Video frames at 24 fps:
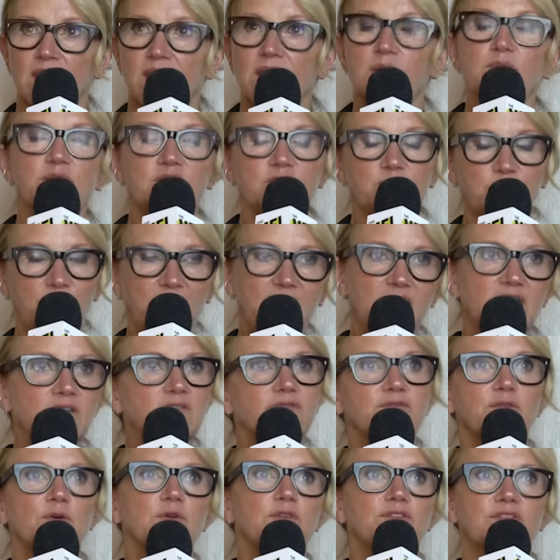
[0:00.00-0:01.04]
It was
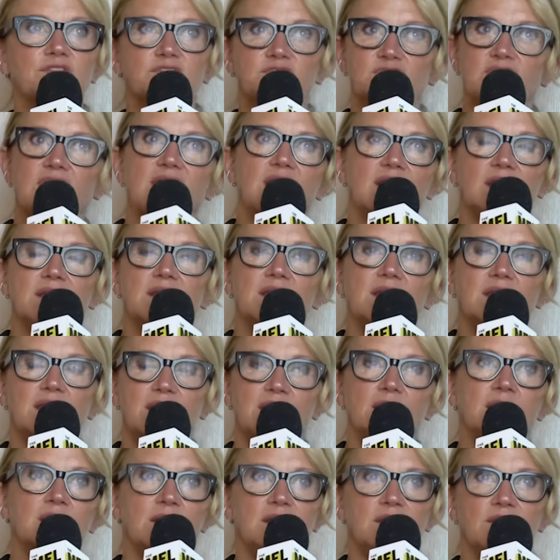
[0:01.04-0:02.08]
painful to stand
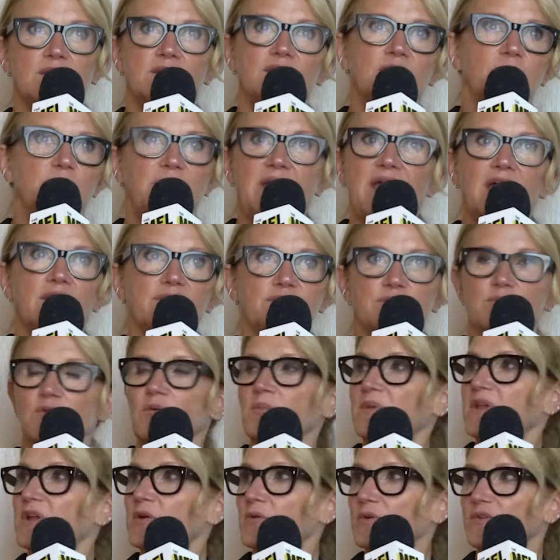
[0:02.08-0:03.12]
in the
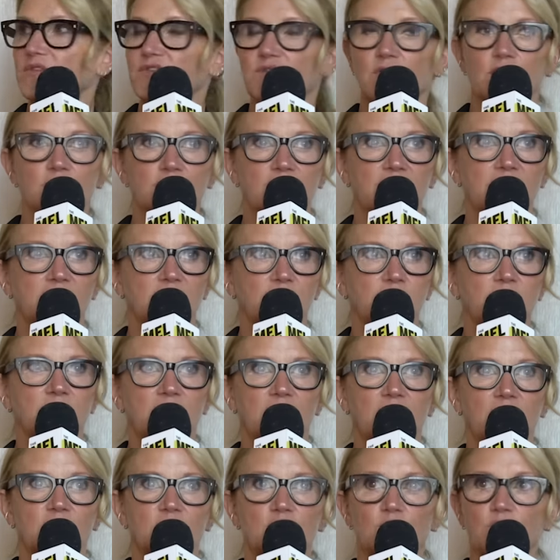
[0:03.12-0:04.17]
bathroom here in Salt Lake in
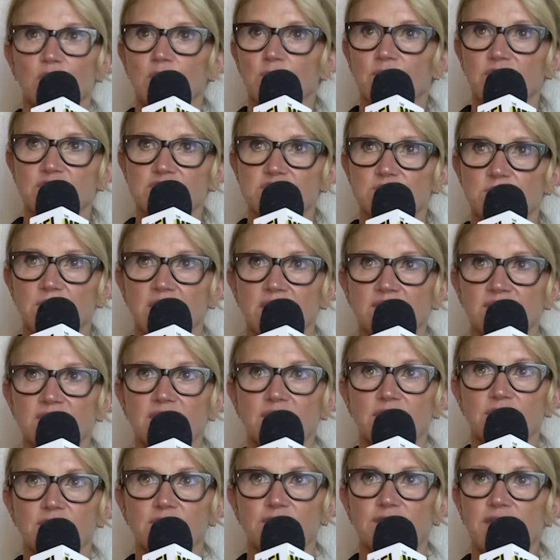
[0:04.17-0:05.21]
my underwear, brushing my
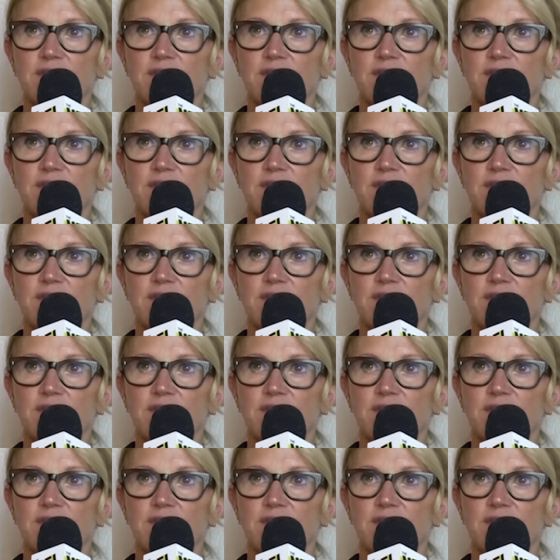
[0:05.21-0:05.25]
teeth,